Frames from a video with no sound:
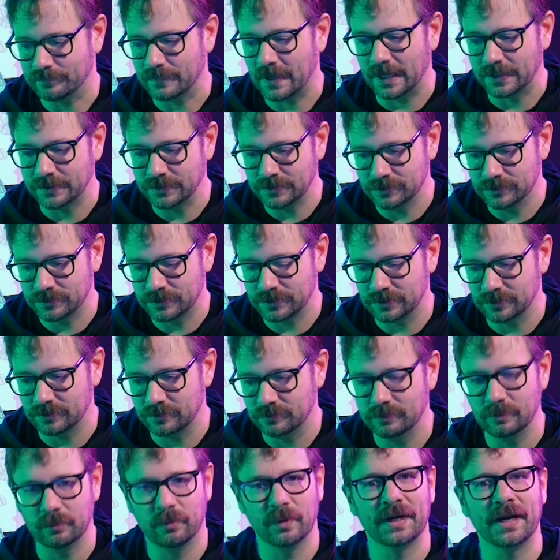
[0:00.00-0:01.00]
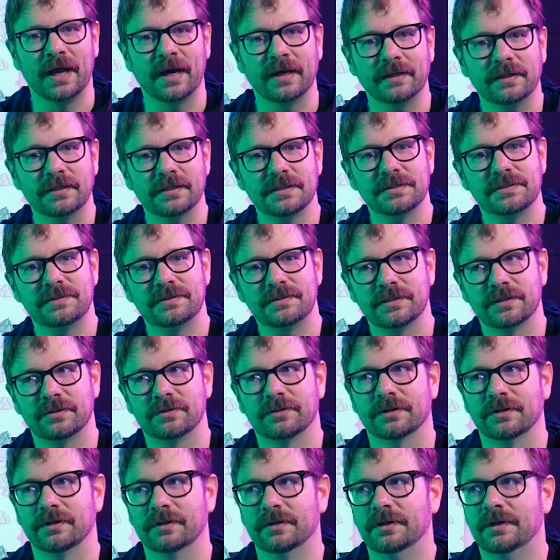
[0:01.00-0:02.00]
on YouTube, when I
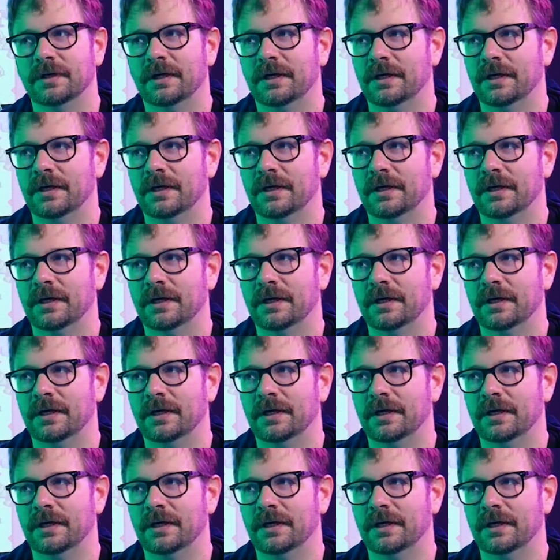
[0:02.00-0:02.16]
consider